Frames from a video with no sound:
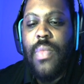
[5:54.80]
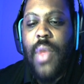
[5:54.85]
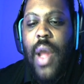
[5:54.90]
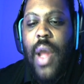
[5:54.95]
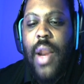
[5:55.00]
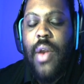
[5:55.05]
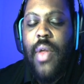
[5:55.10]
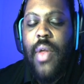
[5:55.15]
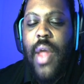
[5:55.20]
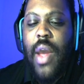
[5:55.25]

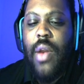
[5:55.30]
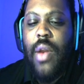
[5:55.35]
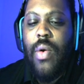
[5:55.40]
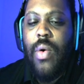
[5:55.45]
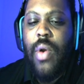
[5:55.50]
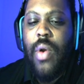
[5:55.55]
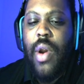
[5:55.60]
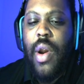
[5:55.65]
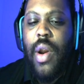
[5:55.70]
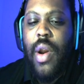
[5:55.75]
I know they had
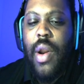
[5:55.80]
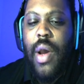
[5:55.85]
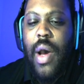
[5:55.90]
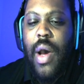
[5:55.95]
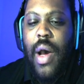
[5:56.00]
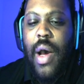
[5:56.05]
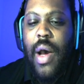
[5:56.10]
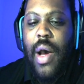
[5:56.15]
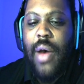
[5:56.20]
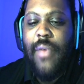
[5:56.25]
ordered
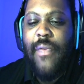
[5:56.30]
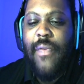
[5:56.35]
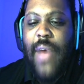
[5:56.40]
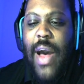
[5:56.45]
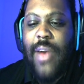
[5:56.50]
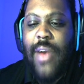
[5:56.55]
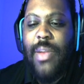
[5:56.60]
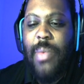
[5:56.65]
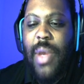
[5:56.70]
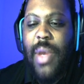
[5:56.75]
uh,
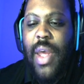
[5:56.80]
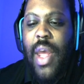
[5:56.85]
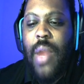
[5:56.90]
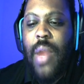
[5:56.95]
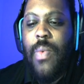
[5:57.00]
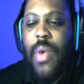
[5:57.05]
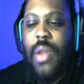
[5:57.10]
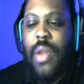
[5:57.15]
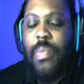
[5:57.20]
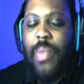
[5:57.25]
five to
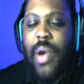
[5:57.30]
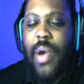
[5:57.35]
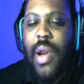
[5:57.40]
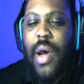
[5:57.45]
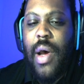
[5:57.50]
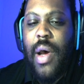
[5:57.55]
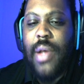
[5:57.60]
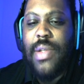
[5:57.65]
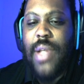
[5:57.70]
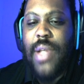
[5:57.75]
begin with, but
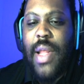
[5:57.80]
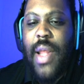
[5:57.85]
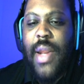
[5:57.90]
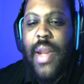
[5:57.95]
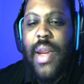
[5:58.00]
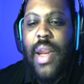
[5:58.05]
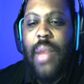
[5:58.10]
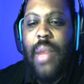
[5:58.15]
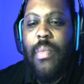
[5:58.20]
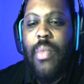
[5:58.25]
uh, said they
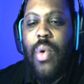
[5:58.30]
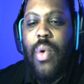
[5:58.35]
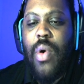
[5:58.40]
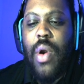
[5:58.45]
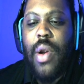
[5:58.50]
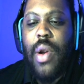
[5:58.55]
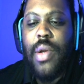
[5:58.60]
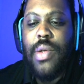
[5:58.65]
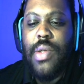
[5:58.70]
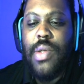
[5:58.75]
needed
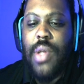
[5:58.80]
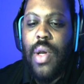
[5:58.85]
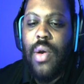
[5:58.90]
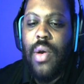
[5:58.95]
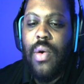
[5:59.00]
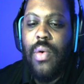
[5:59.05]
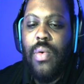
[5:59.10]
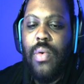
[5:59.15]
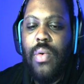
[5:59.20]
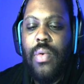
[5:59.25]
more.
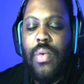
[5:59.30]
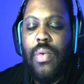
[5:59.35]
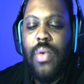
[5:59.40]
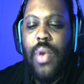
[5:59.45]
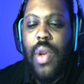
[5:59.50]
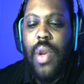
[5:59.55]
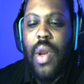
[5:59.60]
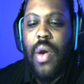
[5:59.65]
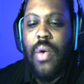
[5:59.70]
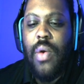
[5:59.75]
So,
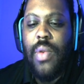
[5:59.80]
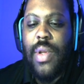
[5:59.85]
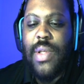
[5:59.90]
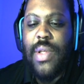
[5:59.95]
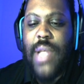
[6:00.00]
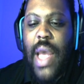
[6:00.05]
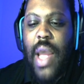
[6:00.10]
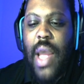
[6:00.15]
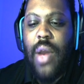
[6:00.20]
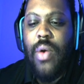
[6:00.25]
you know, the
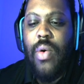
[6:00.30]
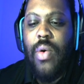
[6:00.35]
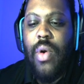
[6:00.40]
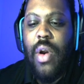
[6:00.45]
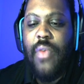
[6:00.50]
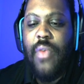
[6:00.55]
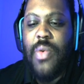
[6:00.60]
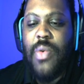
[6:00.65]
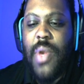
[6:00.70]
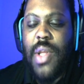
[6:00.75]
second
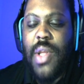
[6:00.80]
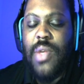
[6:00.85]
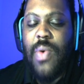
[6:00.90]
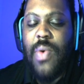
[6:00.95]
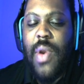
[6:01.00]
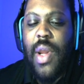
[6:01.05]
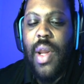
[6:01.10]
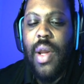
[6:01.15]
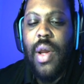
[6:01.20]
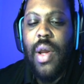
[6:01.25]
quarter of twenty
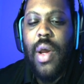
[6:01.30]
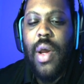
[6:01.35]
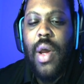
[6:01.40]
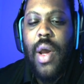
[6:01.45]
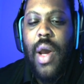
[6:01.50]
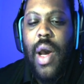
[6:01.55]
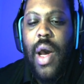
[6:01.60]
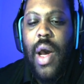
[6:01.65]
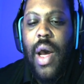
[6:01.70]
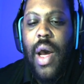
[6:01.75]
twenty
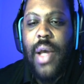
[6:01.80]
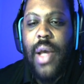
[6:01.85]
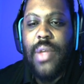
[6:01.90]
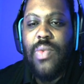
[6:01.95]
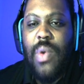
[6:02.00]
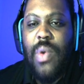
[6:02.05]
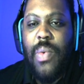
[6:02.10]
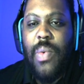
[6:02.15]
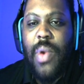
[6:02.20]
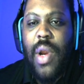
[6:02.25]
uh,
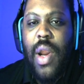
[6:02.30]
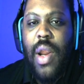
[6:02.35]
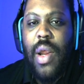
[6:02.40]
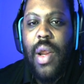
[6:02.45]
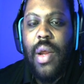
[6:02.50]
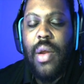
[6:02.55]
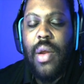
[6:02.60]
is when we're going